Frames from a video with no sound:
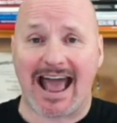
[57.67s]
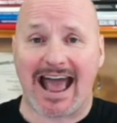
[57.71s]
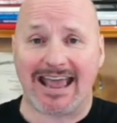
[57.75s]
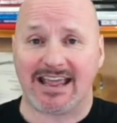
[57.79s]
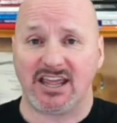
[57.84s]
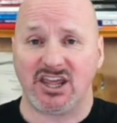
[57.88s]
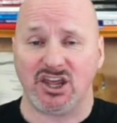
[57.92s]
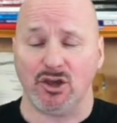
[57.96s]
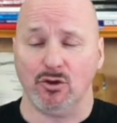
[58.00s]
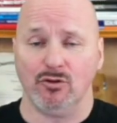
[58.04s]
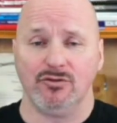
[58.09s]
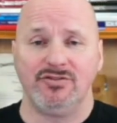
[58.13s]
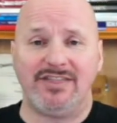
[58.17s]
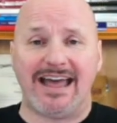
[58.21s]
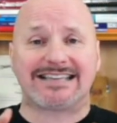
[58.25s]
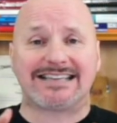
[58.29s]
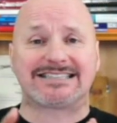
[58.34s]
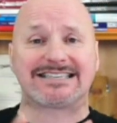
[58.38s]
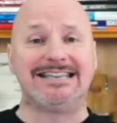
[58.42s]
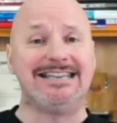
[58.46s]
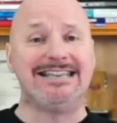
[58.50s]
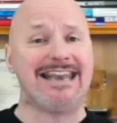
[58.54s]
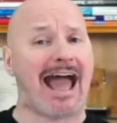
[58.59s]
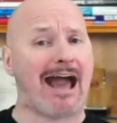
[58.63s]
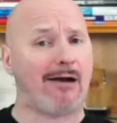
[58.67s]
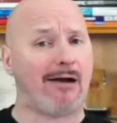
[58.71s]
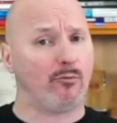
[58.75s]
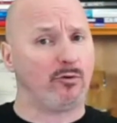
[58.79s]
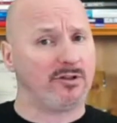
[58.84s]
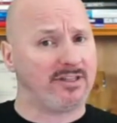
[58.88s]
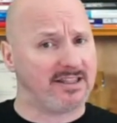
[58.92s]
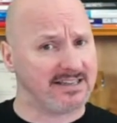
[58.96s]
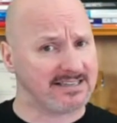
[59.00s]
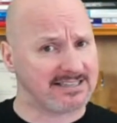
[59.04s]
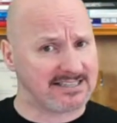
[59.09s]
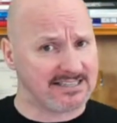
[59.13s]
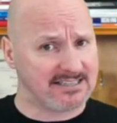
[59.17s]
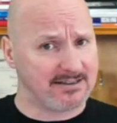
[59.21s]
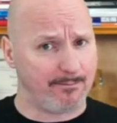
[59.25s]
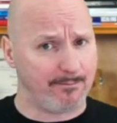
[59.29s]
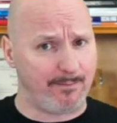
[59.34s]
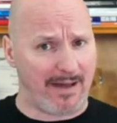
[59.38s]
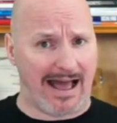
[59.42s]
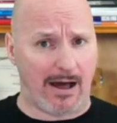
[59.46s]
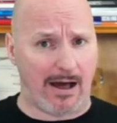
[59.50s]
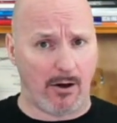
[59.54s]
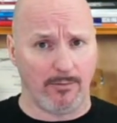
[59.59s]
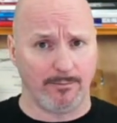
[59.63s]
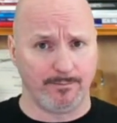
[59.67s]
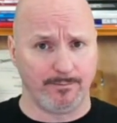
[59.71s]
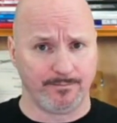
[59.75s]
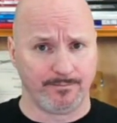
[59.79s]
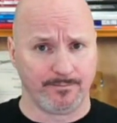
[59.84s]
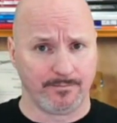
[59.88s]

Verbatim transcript: IQ. That's not what this is about.